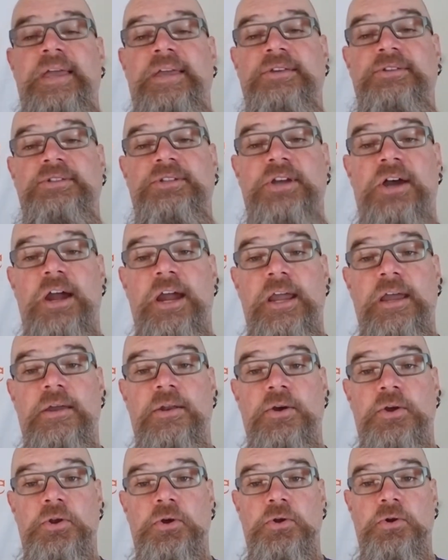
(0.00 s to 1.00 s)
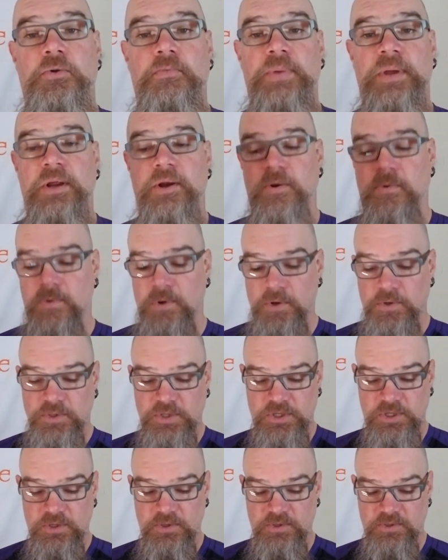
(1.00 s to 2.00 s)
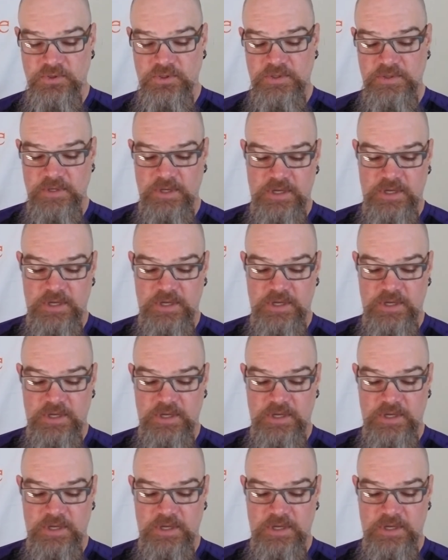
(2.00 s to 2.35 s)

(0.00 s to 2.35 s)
Sorry, I don't own a pair of road shoes,